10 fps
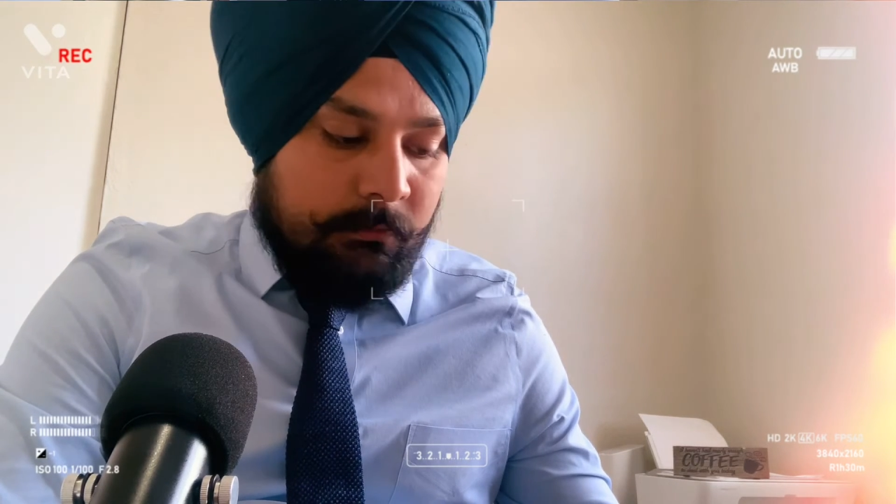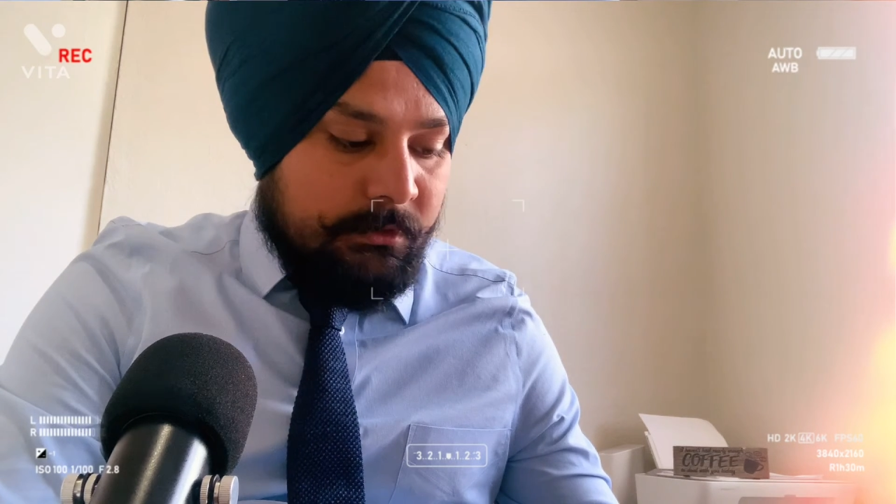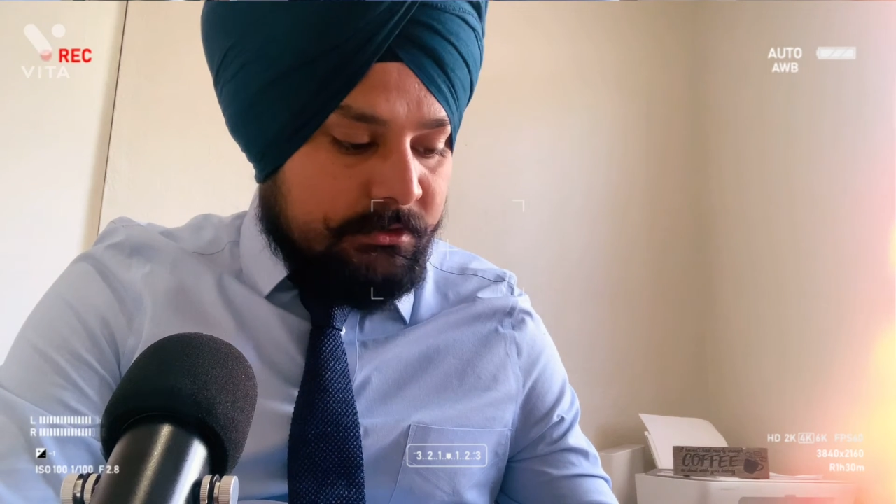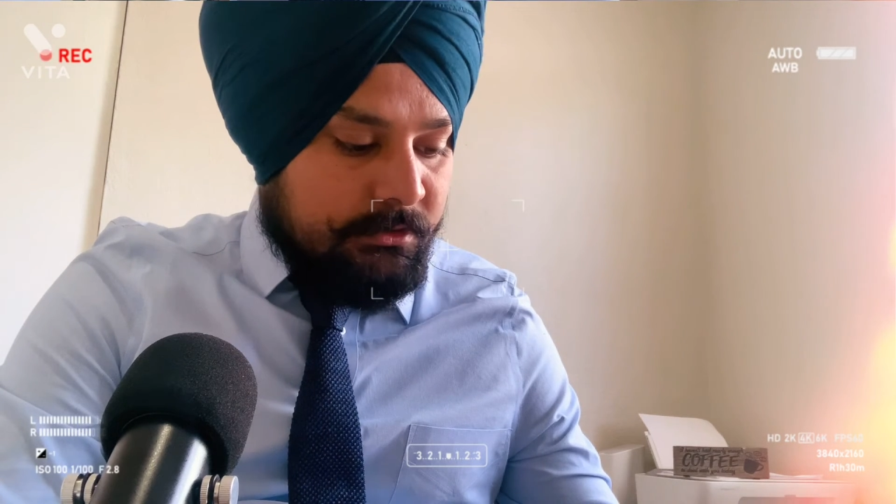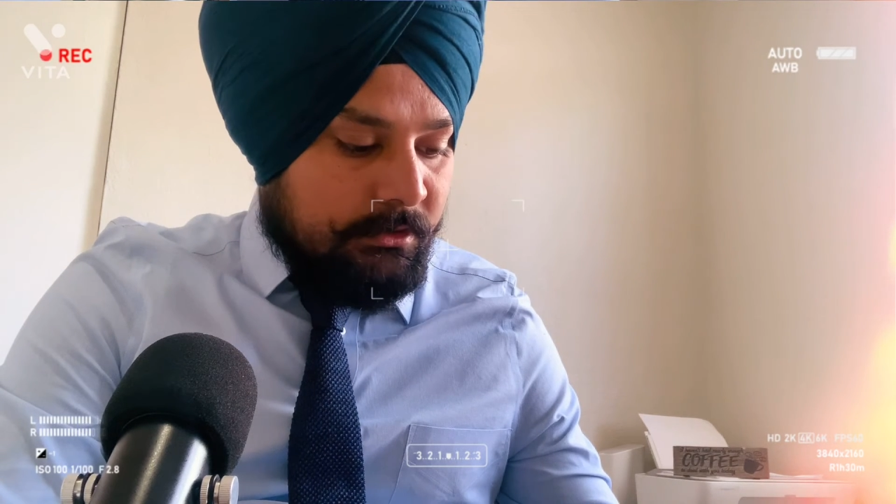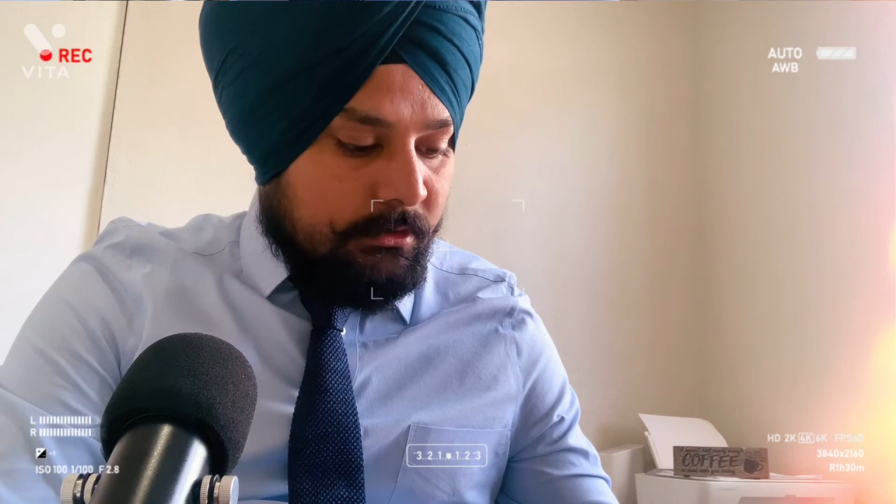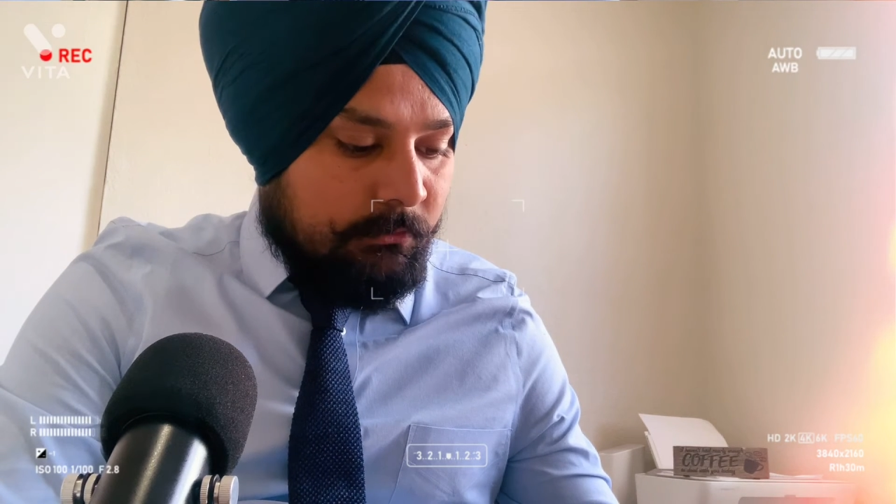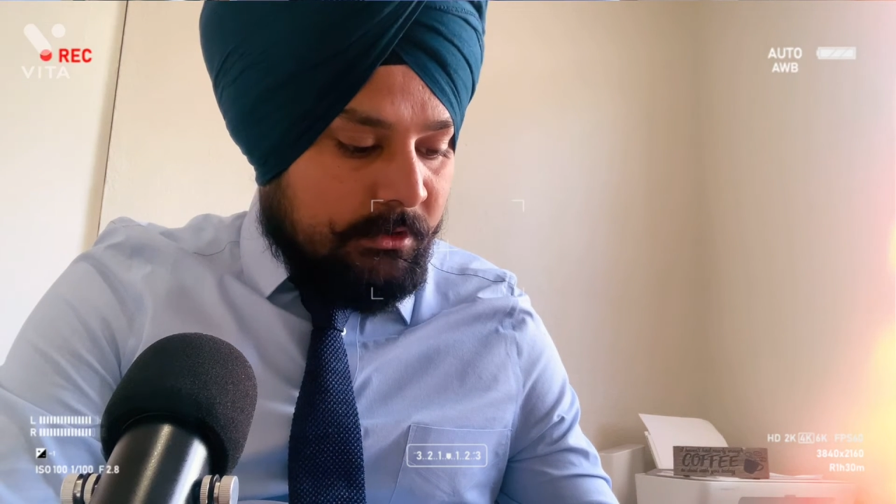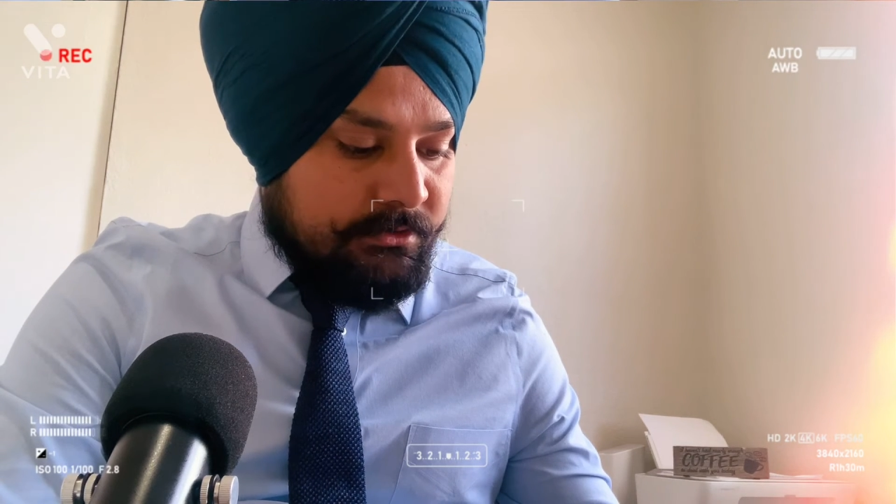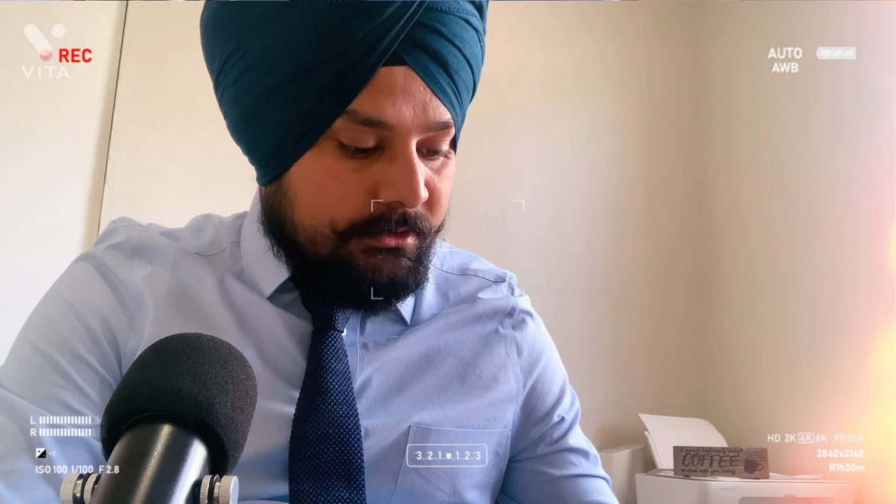basic
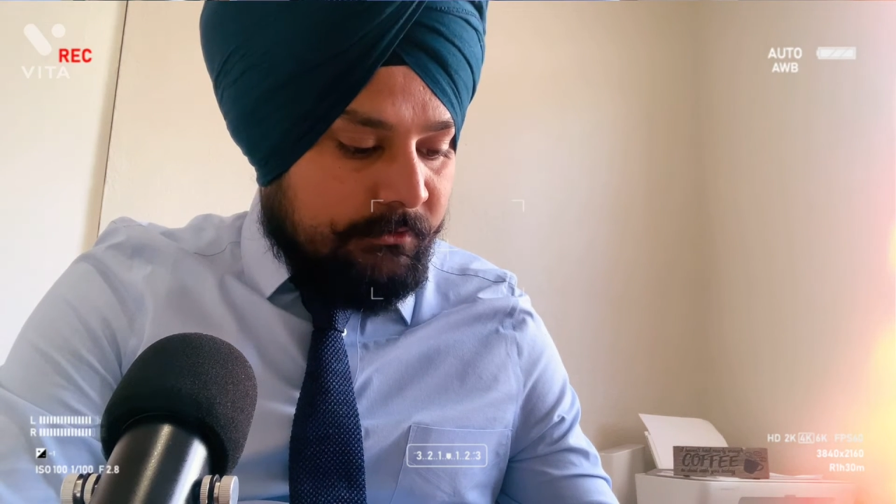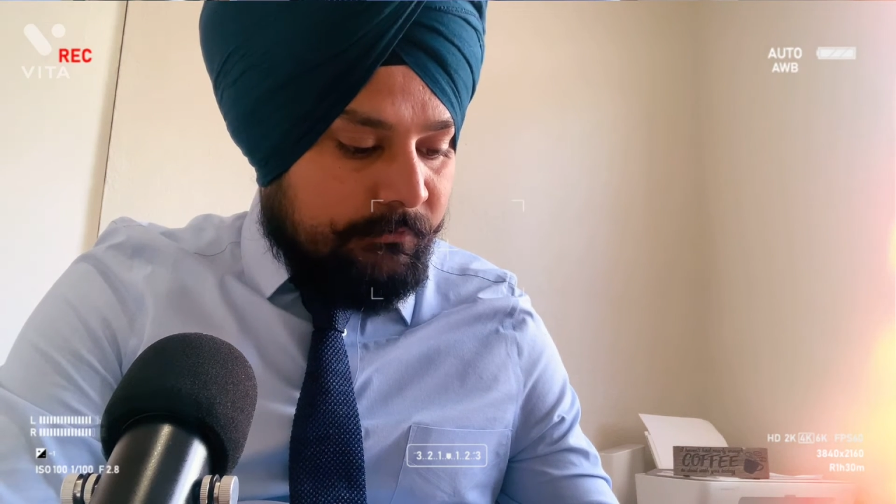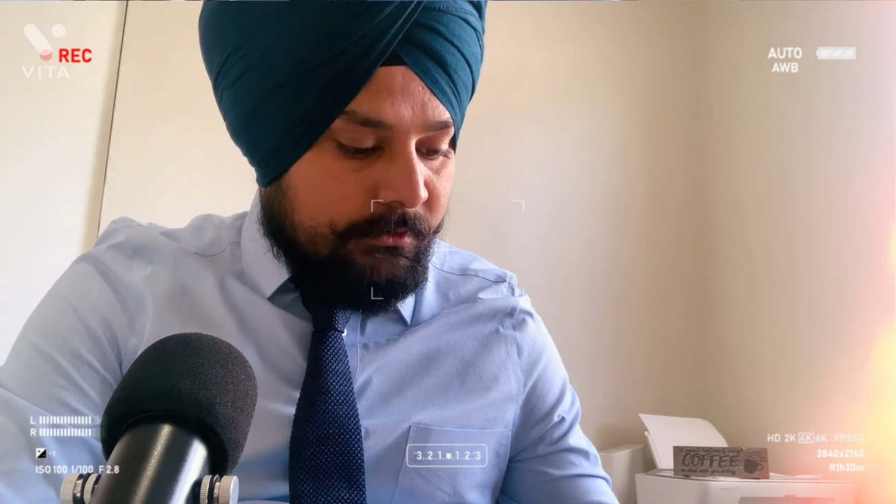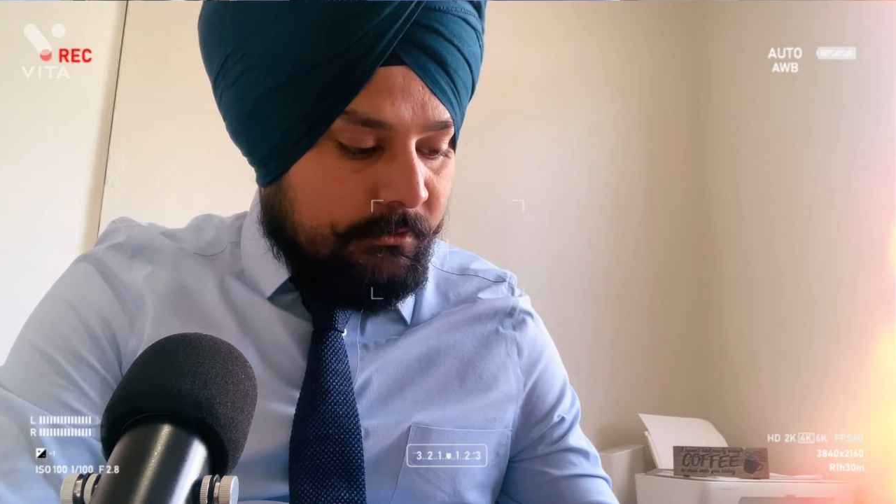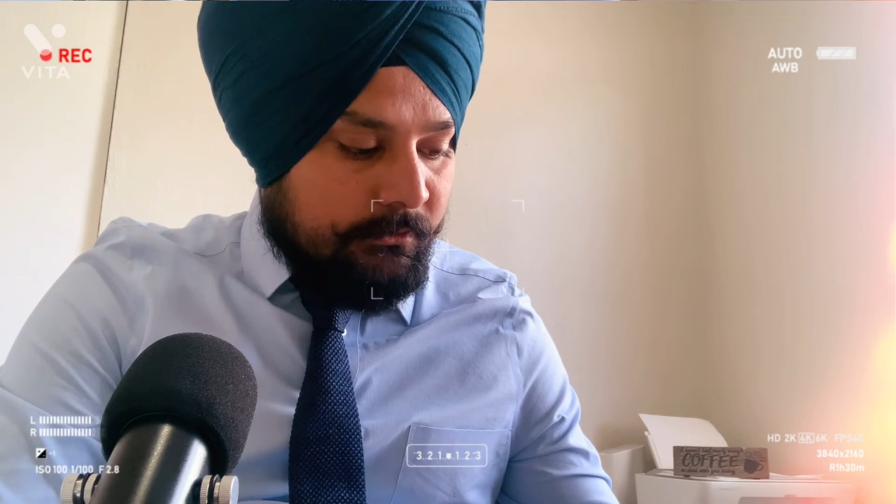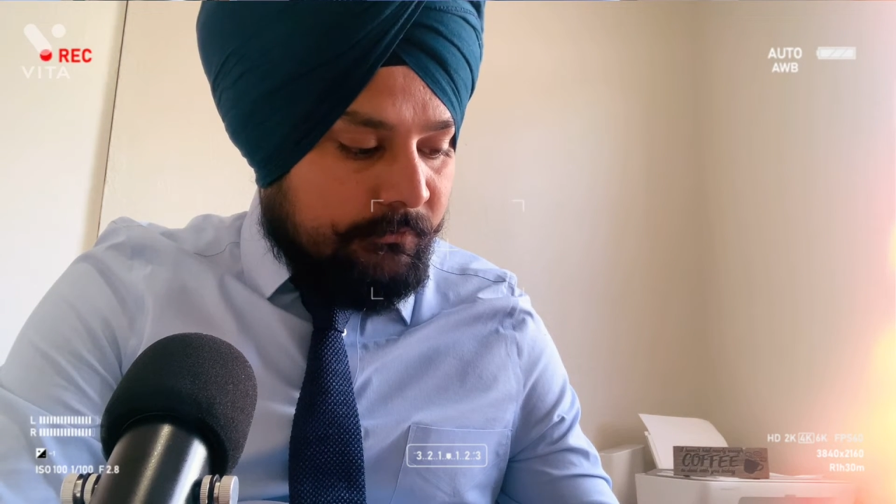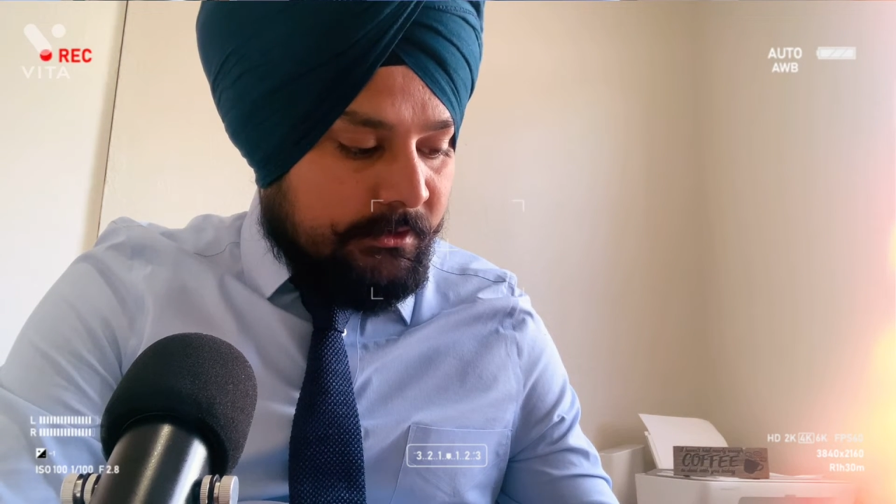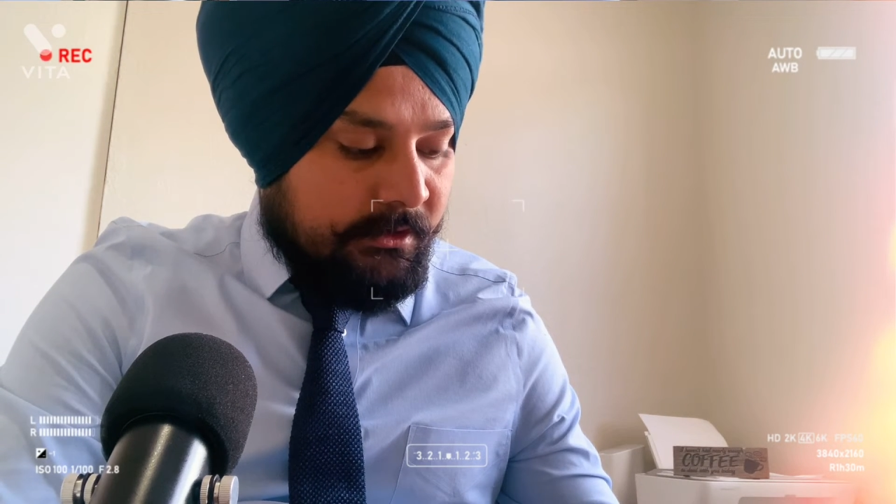amongst the different